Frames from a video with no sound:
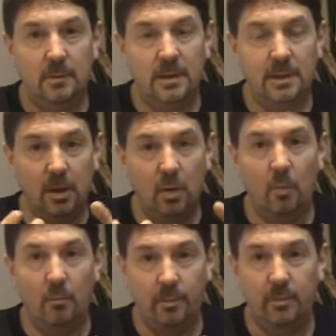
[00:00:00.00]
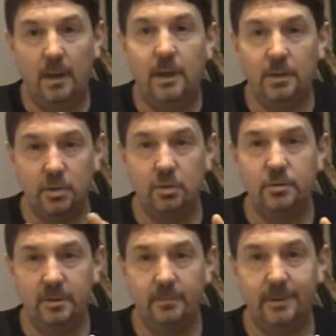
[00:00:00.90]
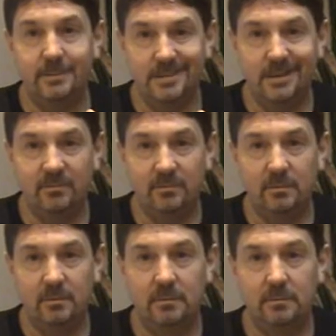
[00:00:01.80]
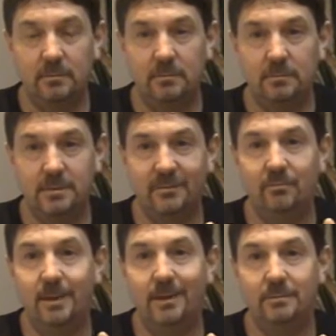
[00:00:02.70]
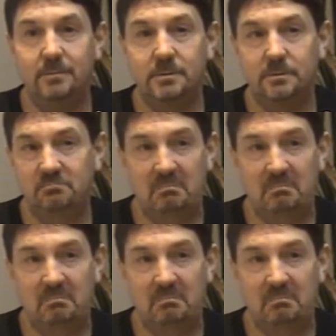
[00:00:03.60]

in a lump, and it's usually about 7 pounds.